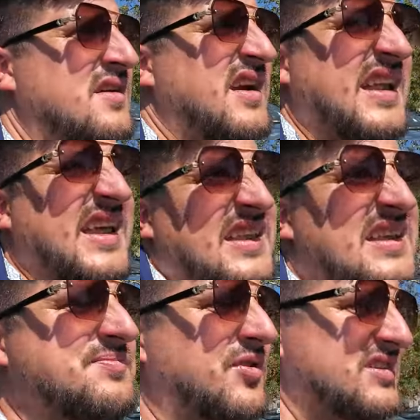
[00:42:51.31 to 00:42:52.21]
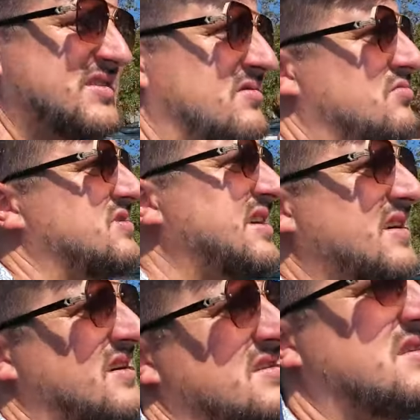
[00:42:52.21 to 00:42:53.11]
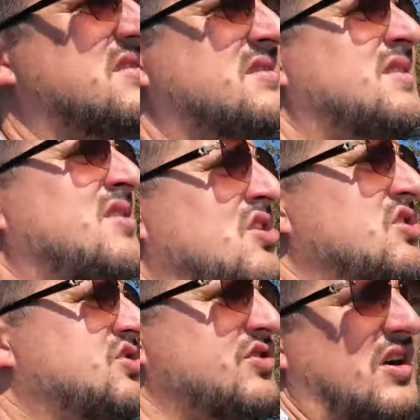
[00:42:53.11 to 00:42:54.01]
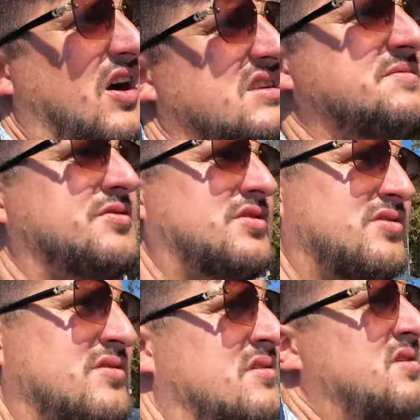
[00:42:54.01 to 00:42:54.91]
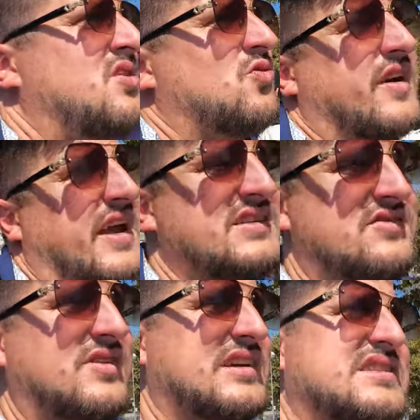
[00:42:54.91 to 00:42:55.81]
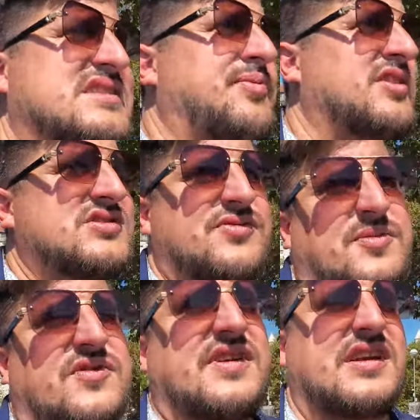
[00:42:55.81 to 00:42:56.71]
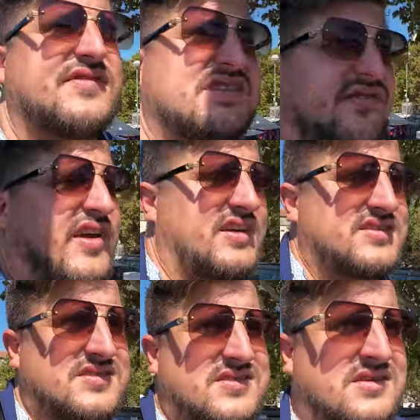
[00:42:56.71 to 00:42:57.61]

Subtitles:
And then this bus will take us to the hospital, where Enzo got the sponge removed out of his face.